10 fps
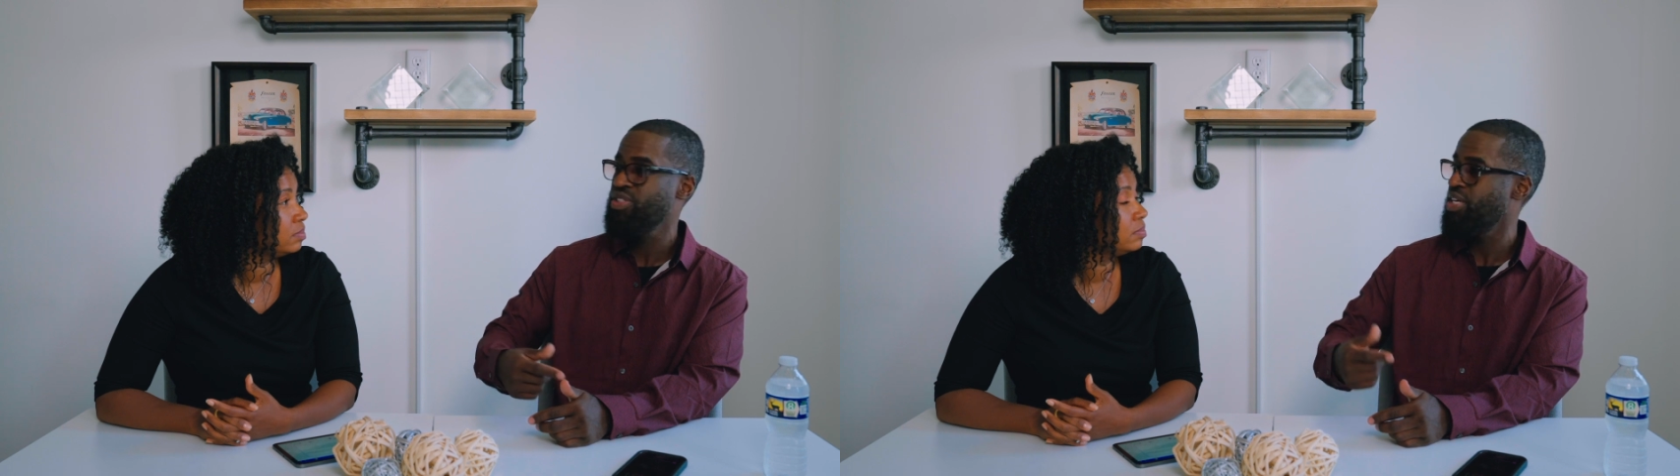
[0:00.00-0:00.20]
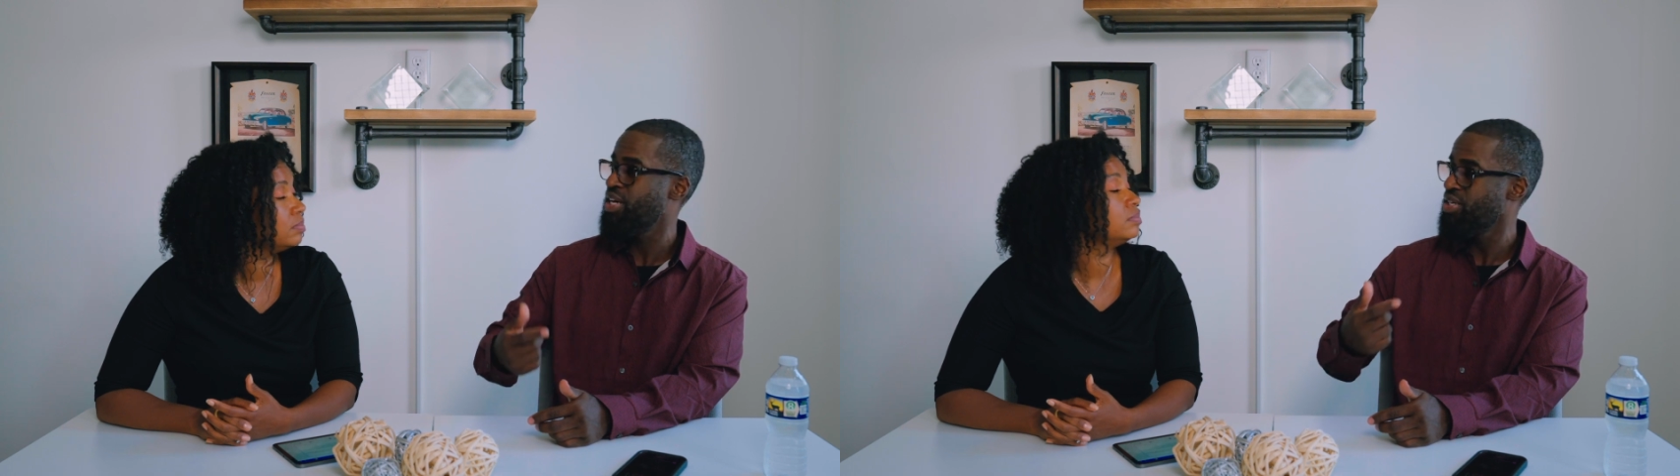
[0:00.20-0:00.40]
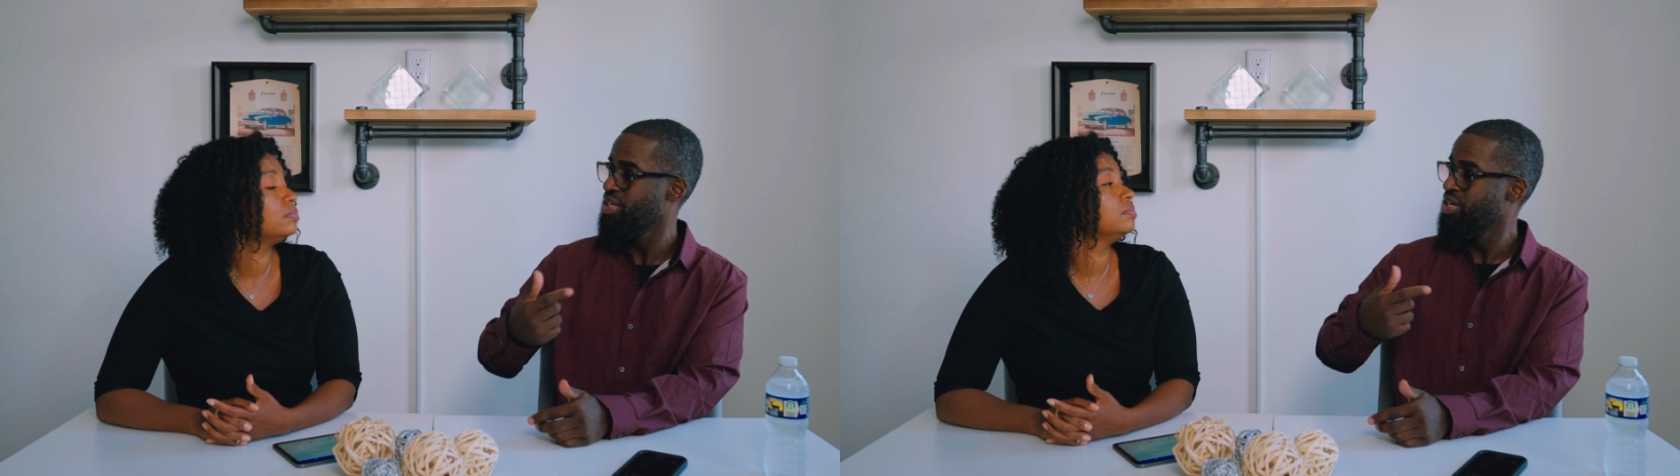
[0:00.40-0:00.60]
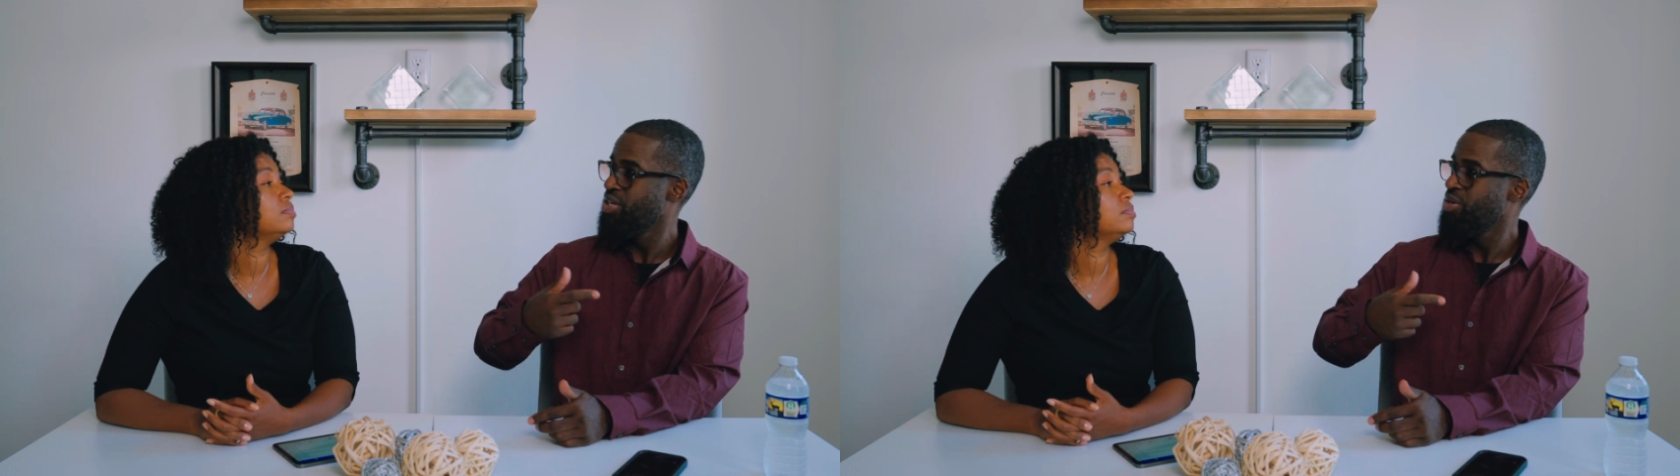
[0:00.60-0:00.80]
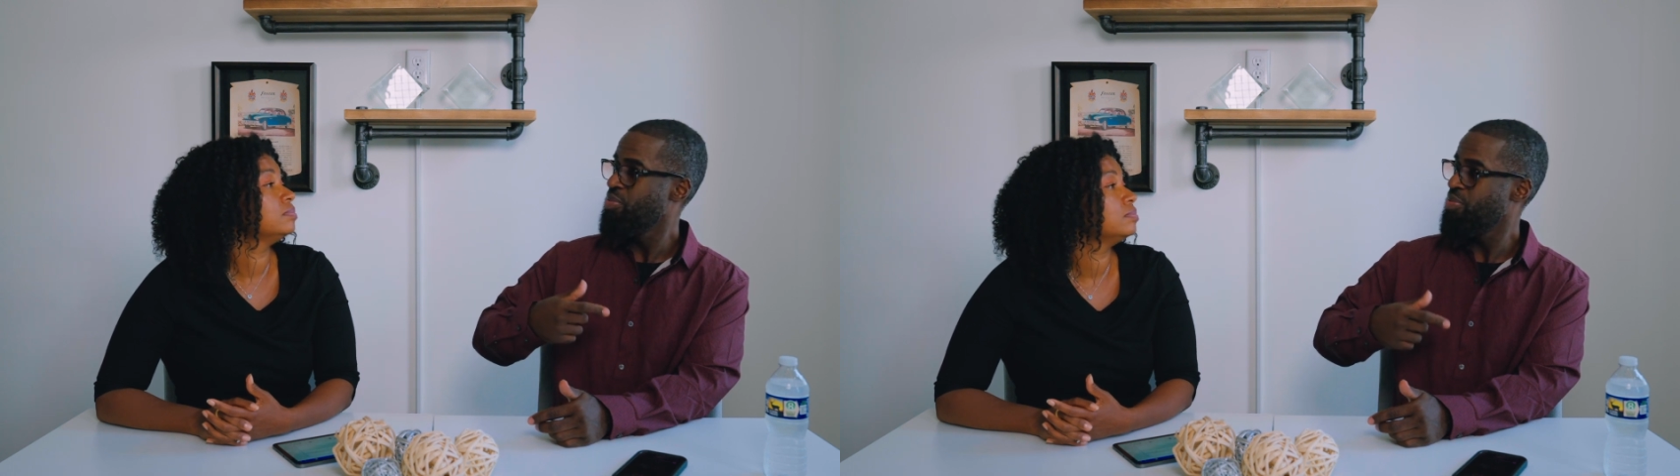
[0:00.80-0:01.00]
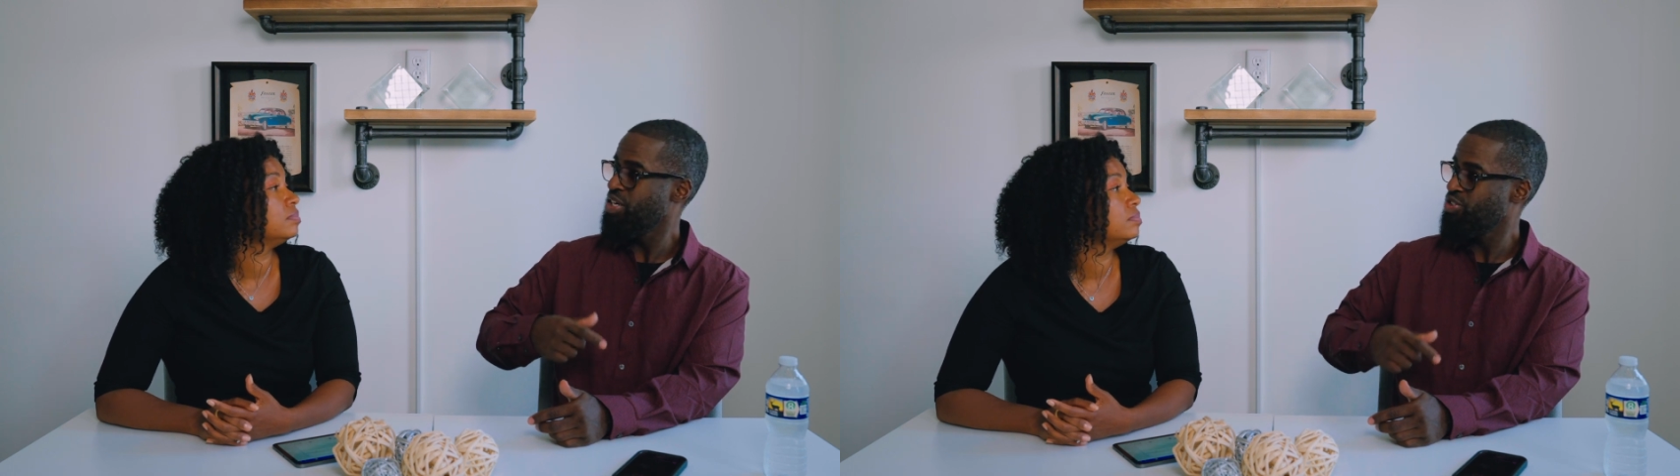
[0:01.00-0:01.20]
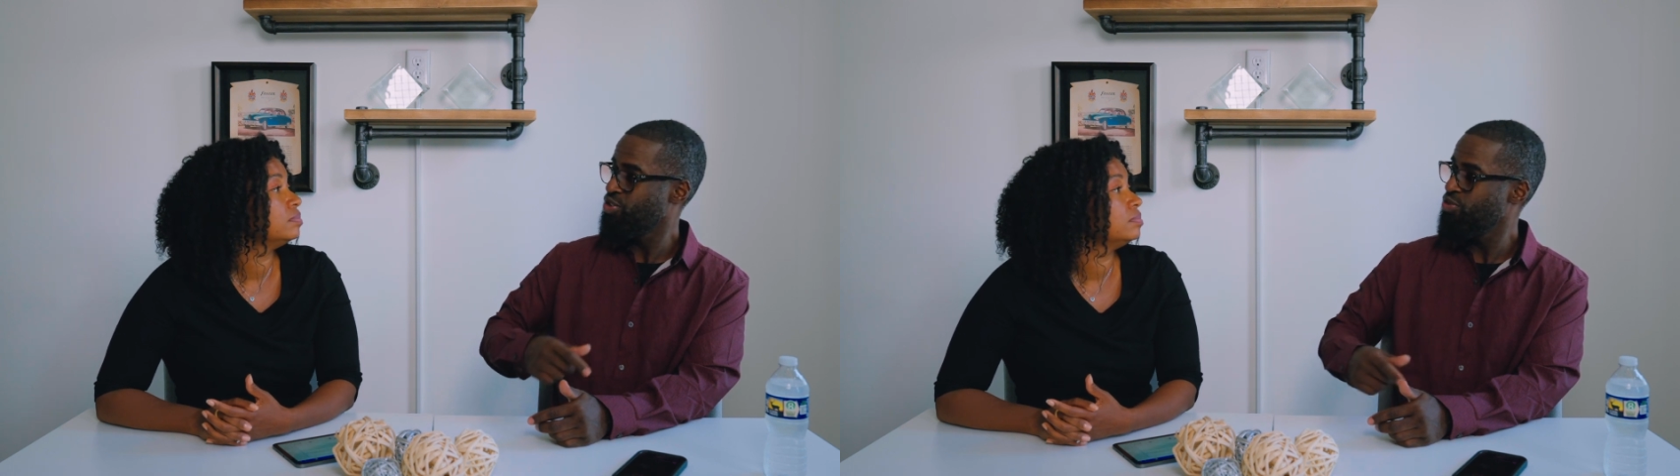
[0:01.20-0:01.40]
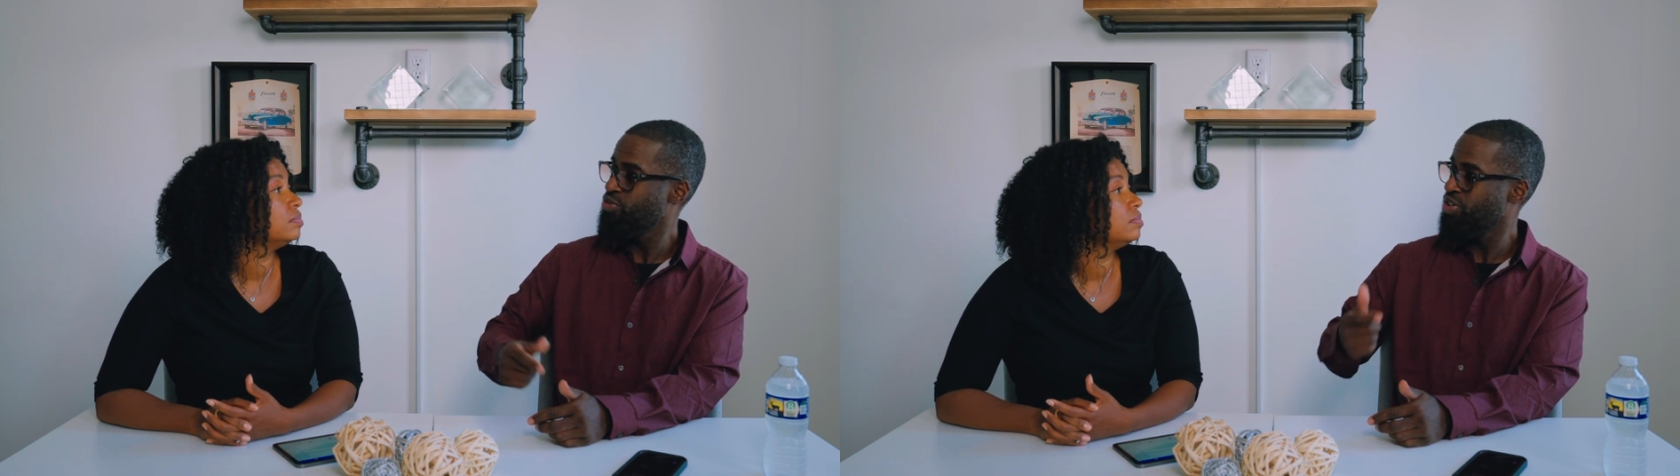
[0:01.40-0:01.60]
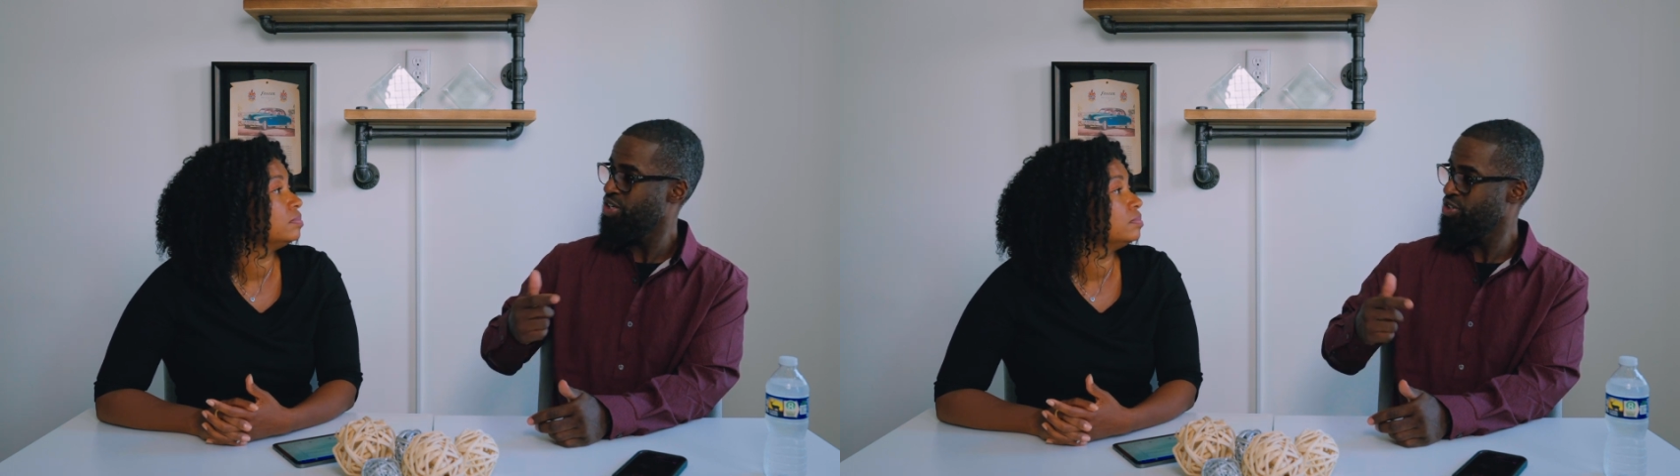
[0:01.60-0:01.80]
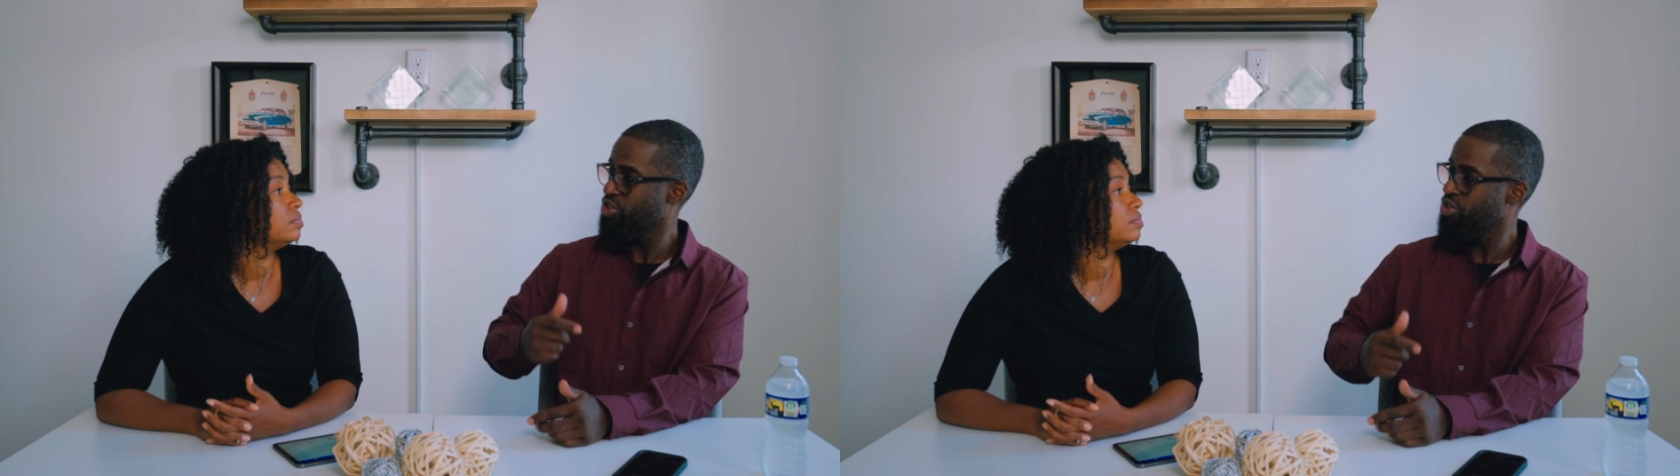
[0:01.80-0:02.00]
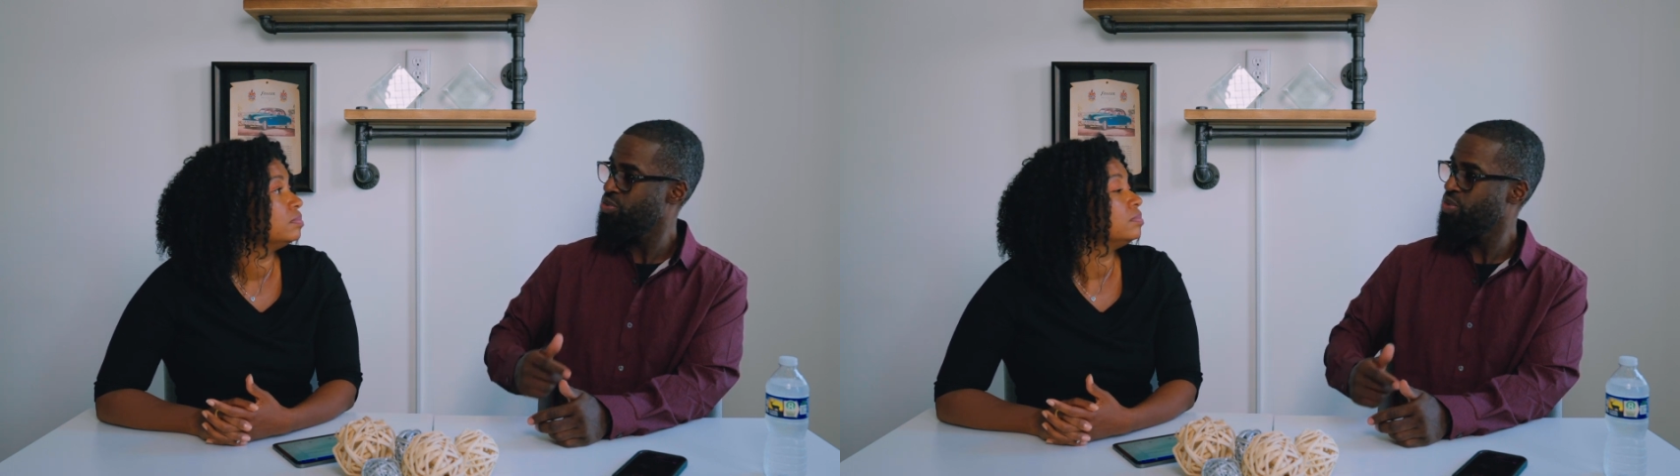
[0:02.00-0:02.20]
that makes you feel a certain